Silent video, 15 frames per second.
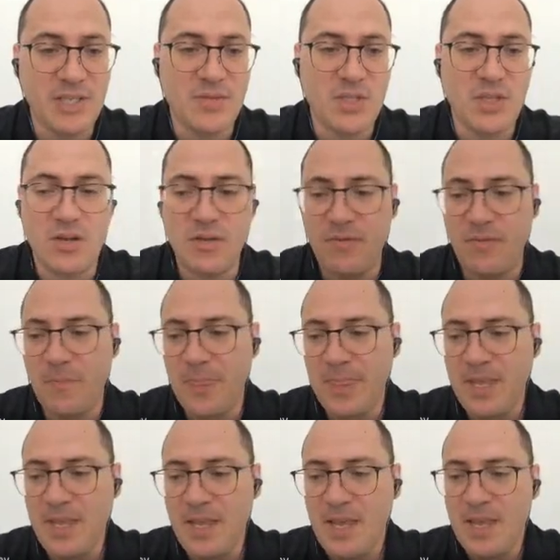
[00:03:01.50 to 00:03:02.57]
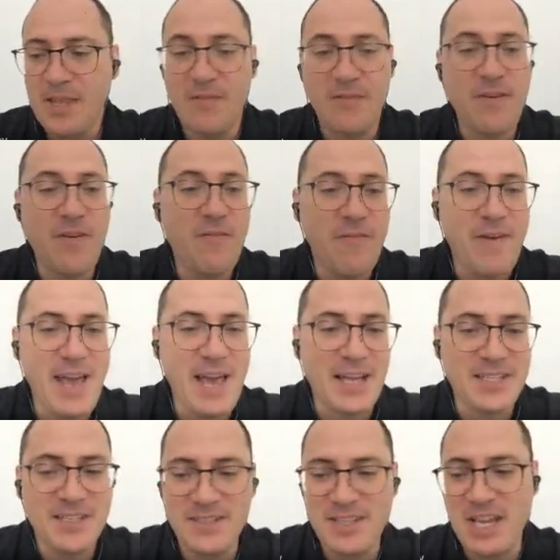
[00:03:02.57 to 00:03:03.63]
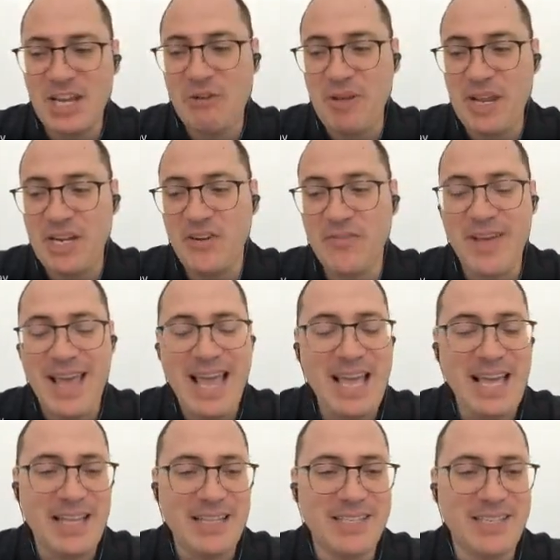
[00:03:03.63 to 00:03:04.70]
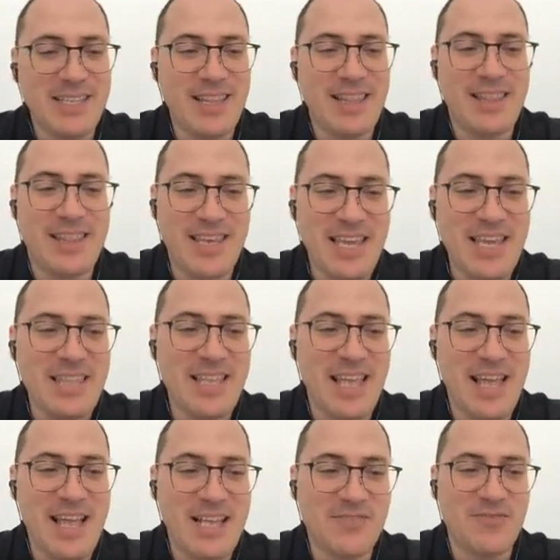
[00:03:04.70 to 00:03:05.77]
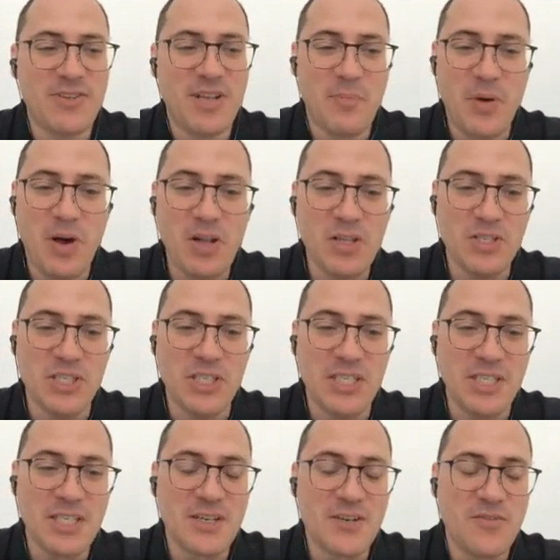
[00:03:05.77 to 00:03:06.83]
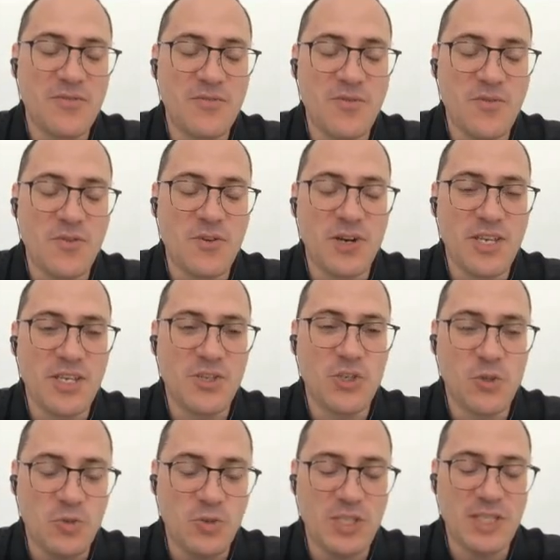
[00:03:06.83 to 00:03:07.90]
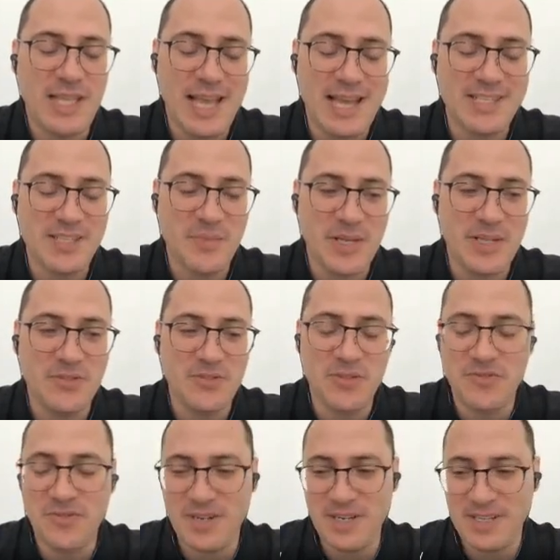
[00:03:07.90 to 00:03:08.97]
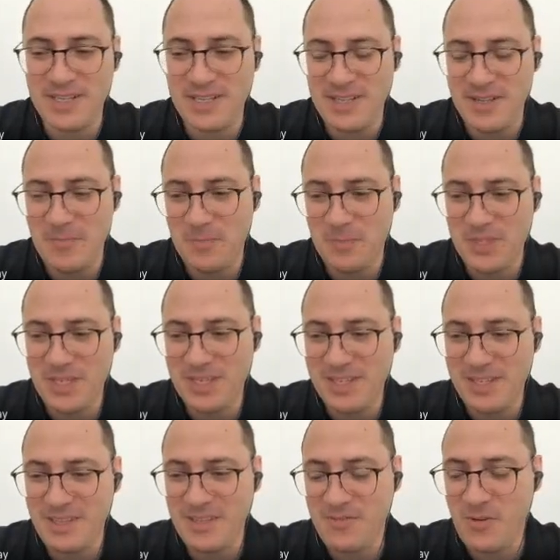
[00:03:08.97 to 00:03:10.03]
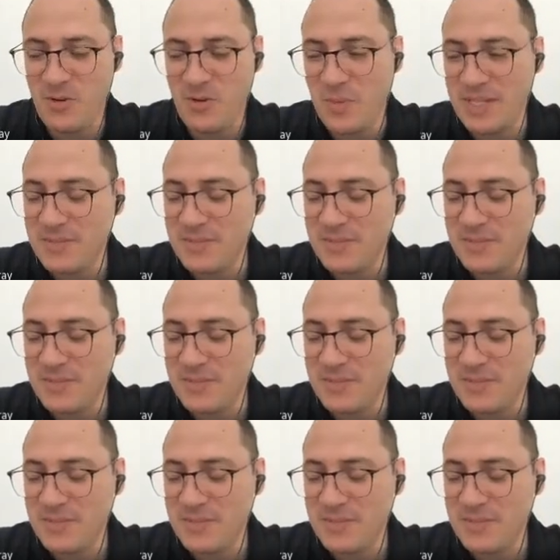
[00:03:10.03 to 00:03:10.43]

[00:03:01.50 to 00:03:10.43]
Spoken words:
stuff. Fun fact, the creator of Ant did ask for an apology for choosing XML to define the format.